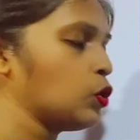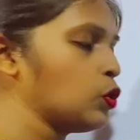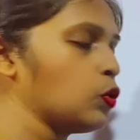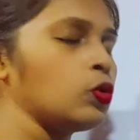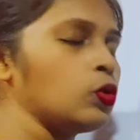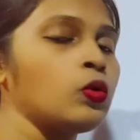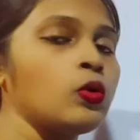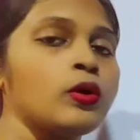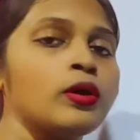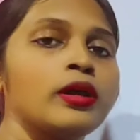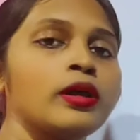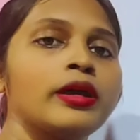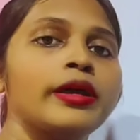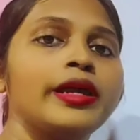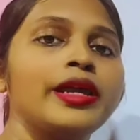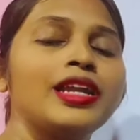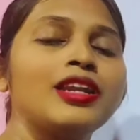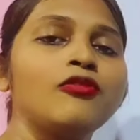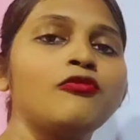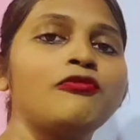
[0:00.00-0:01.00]
two
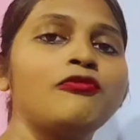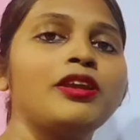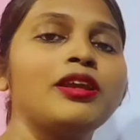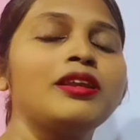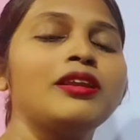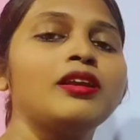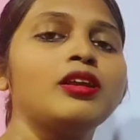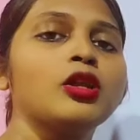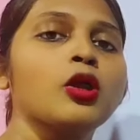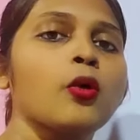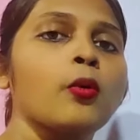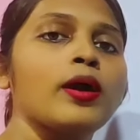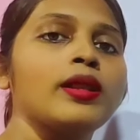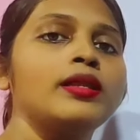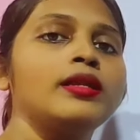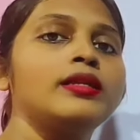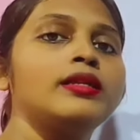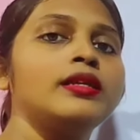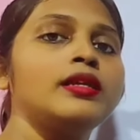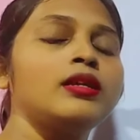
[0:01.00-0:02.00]
inferior
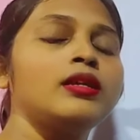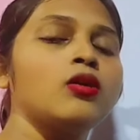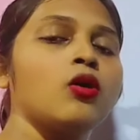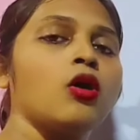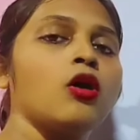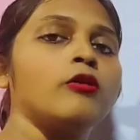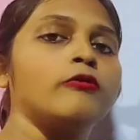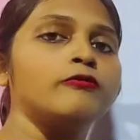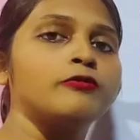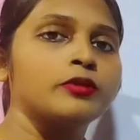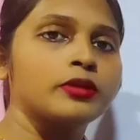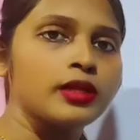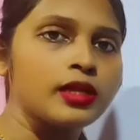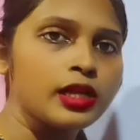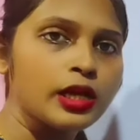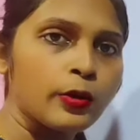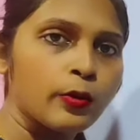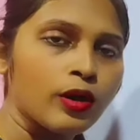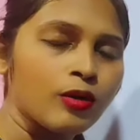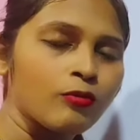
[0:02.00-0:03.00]
quality of
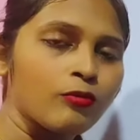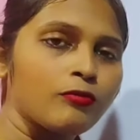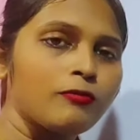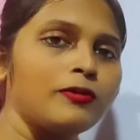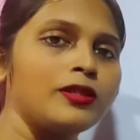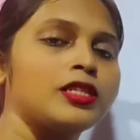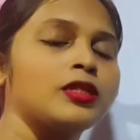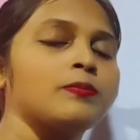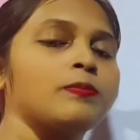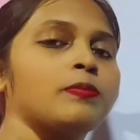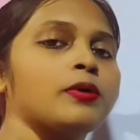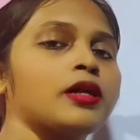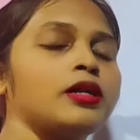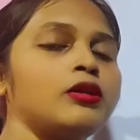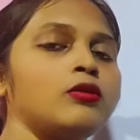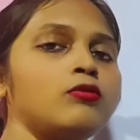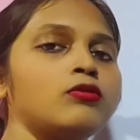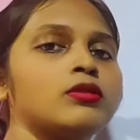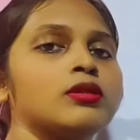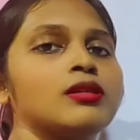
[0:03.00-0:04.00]
silkworm which
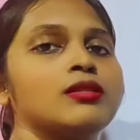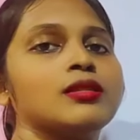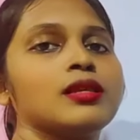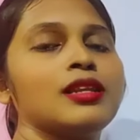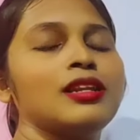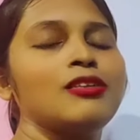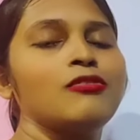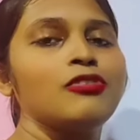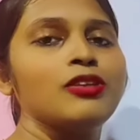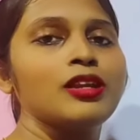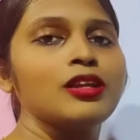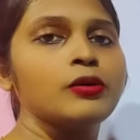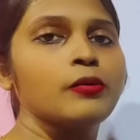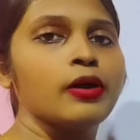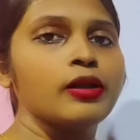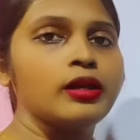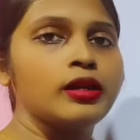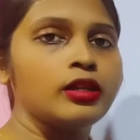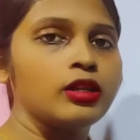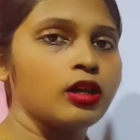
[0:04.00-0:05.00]
produces an inferior
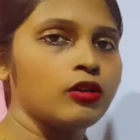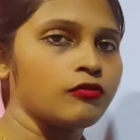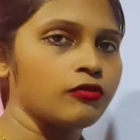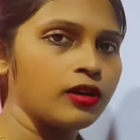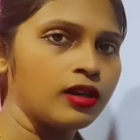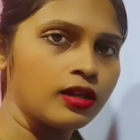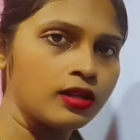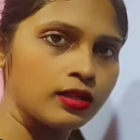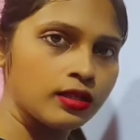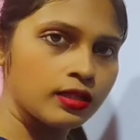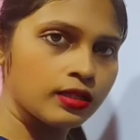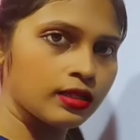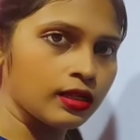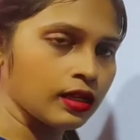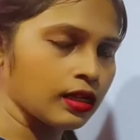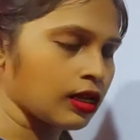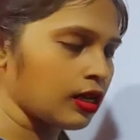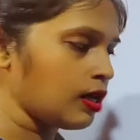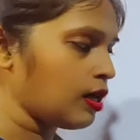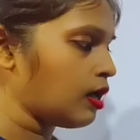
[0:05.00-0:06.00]
quality of a
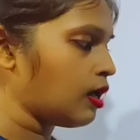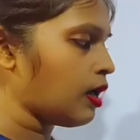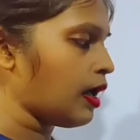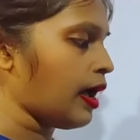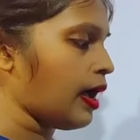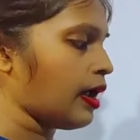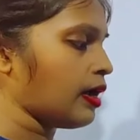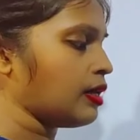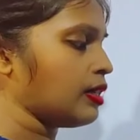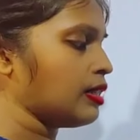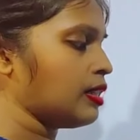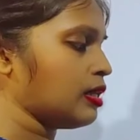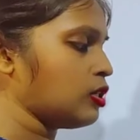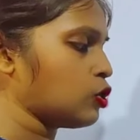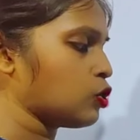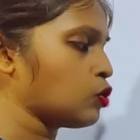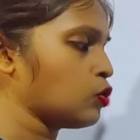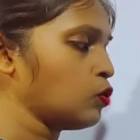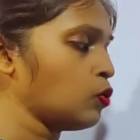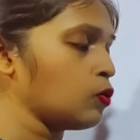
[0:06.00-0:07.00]
silk, and
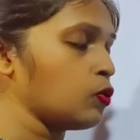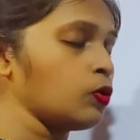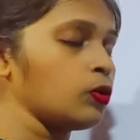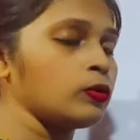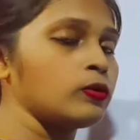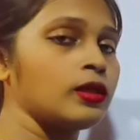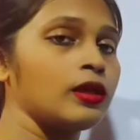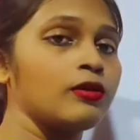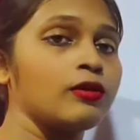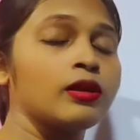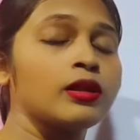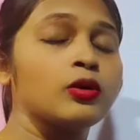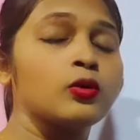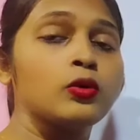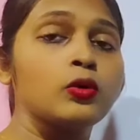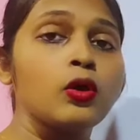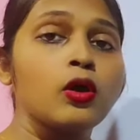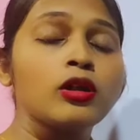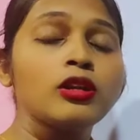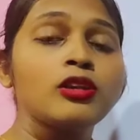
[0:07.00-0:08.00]
these two, they
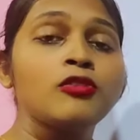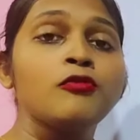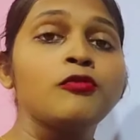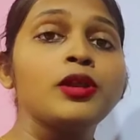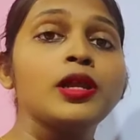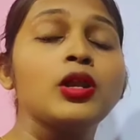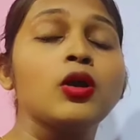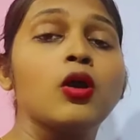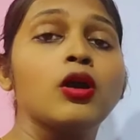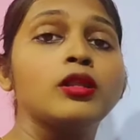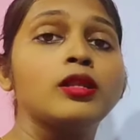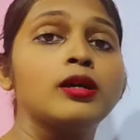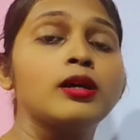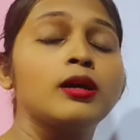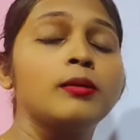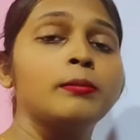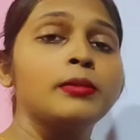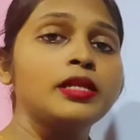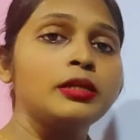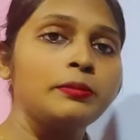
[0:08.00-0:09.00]
do not feed on
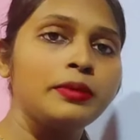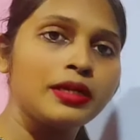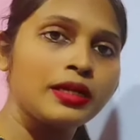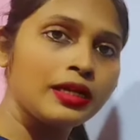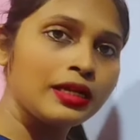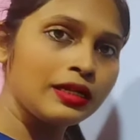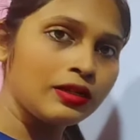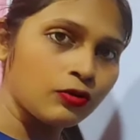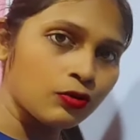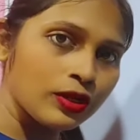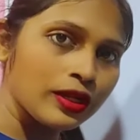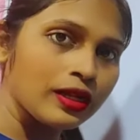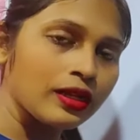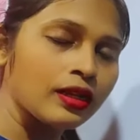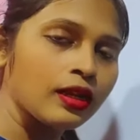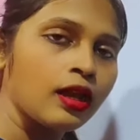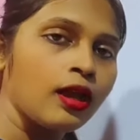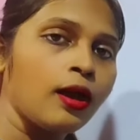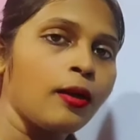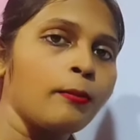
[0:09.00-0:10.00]
a mulberry
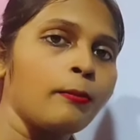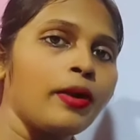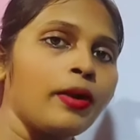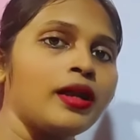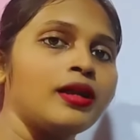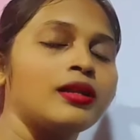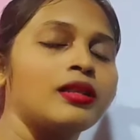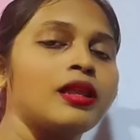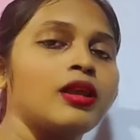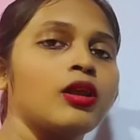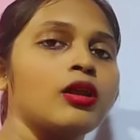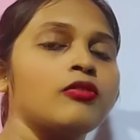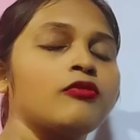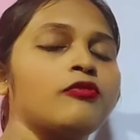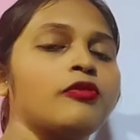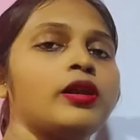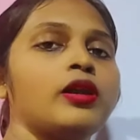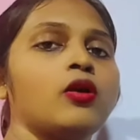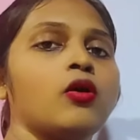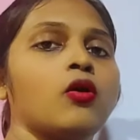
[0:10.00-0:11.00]
tree but they
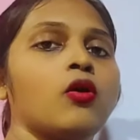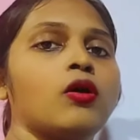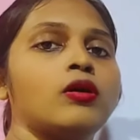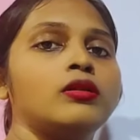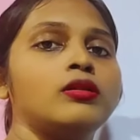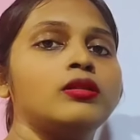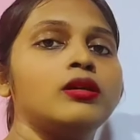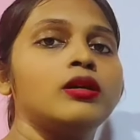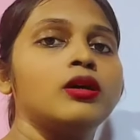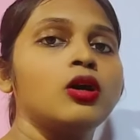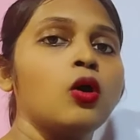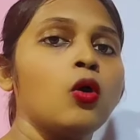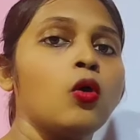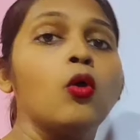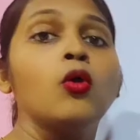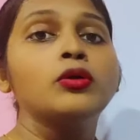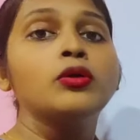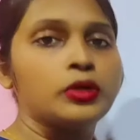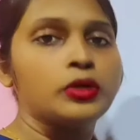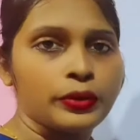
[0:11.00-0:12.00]
feed on the
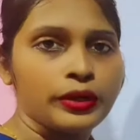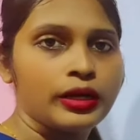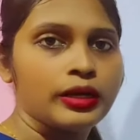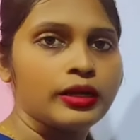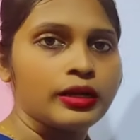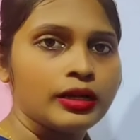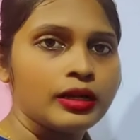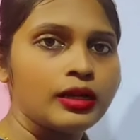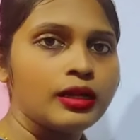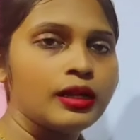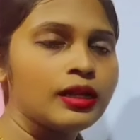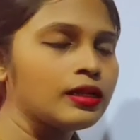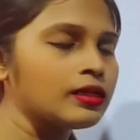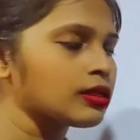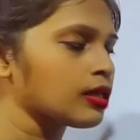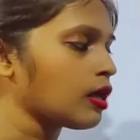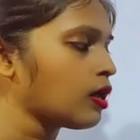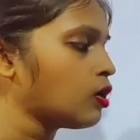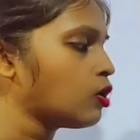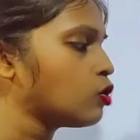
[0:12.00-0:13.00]
oak tree.
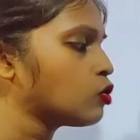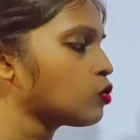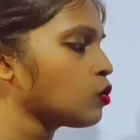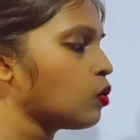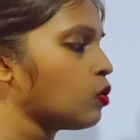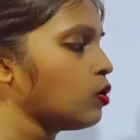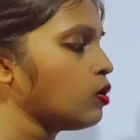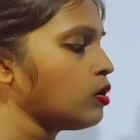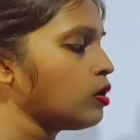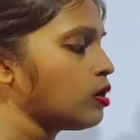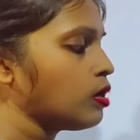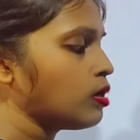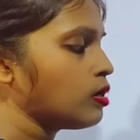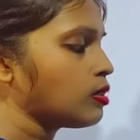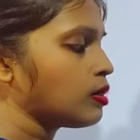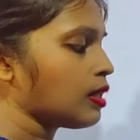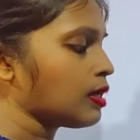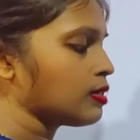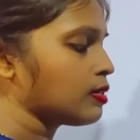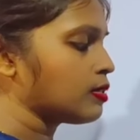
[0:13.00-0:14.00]
Yes, so
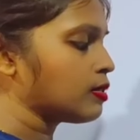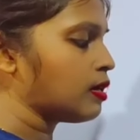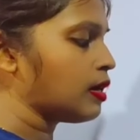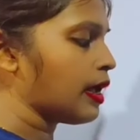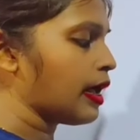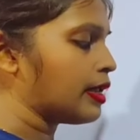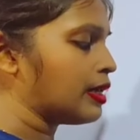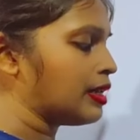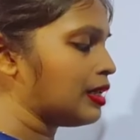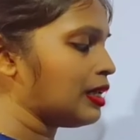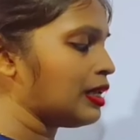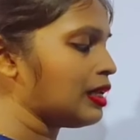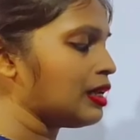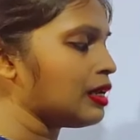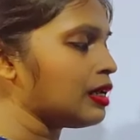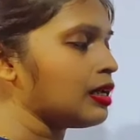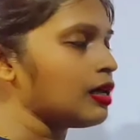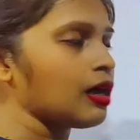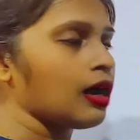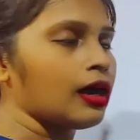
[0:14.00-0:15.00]
Tussar and
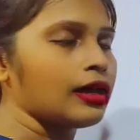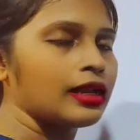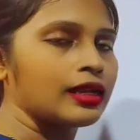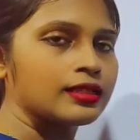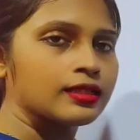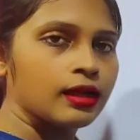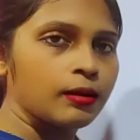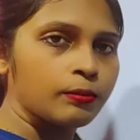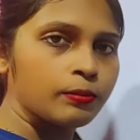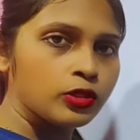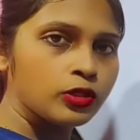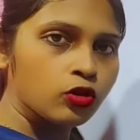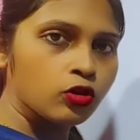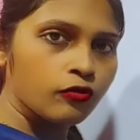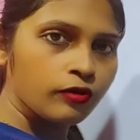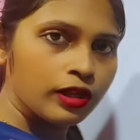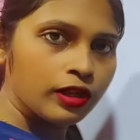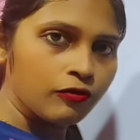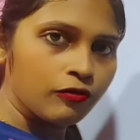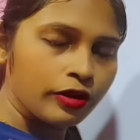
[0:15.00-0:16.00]
Airy are examples
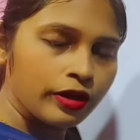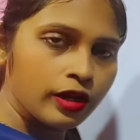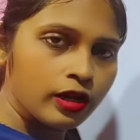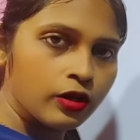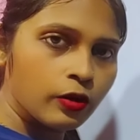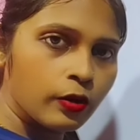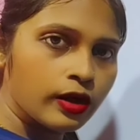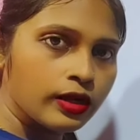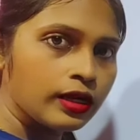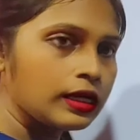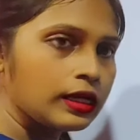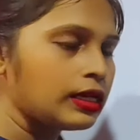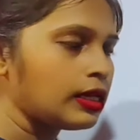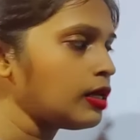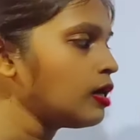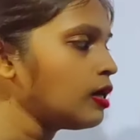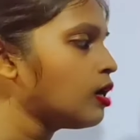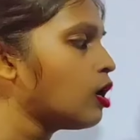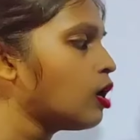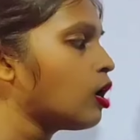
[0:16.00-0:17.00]
of inferior quality.
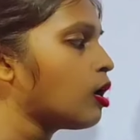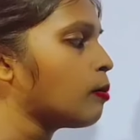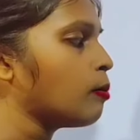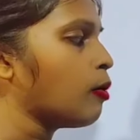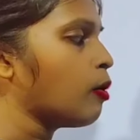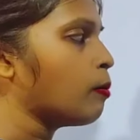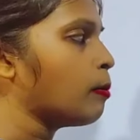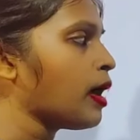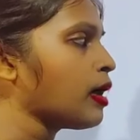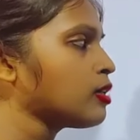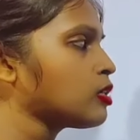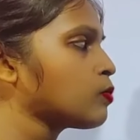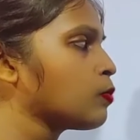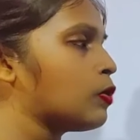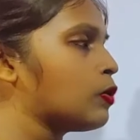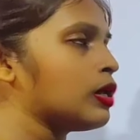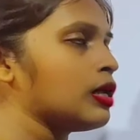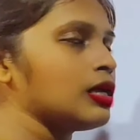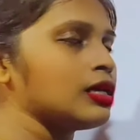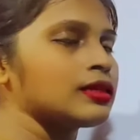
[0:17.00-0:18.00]
Bombax
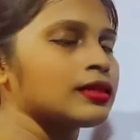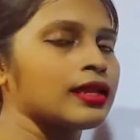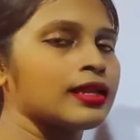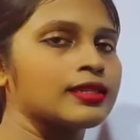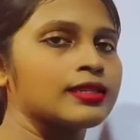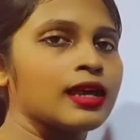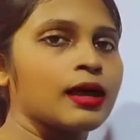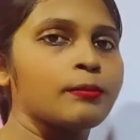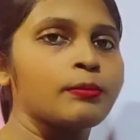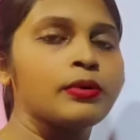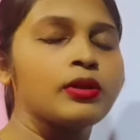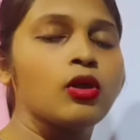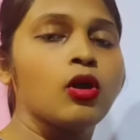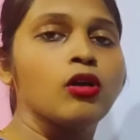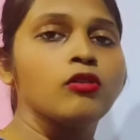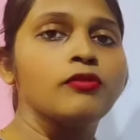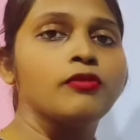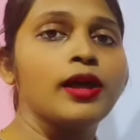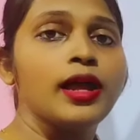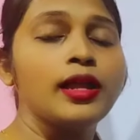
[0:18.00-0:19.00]
mori is an example
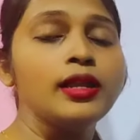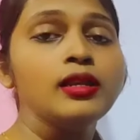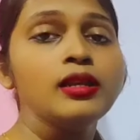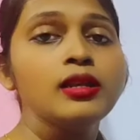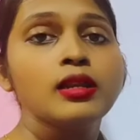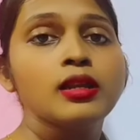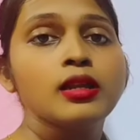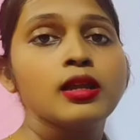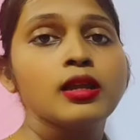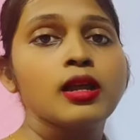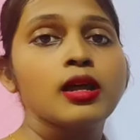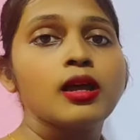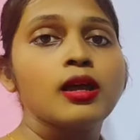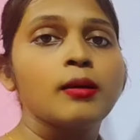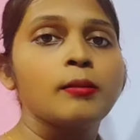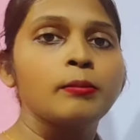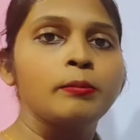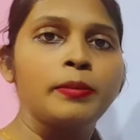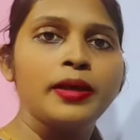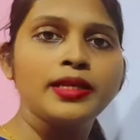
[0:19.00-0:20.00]
of an
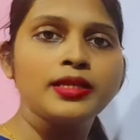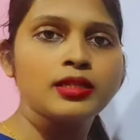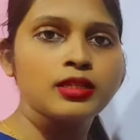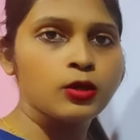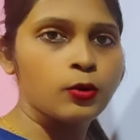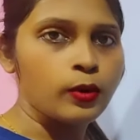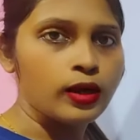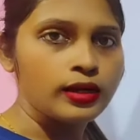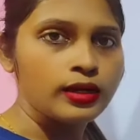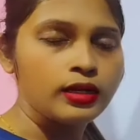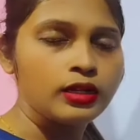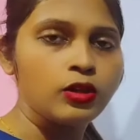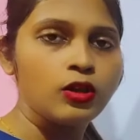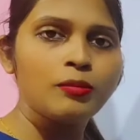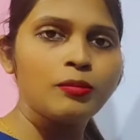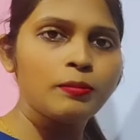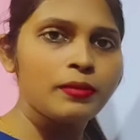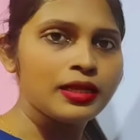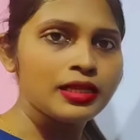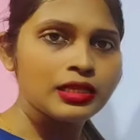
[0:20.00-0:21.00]
best quality or
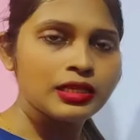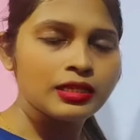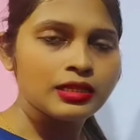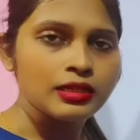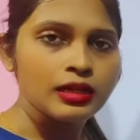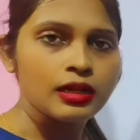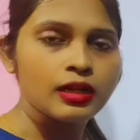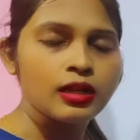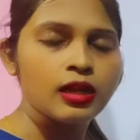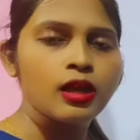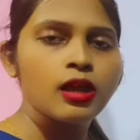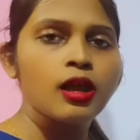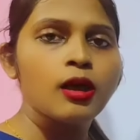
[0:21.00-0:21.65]
a best silk.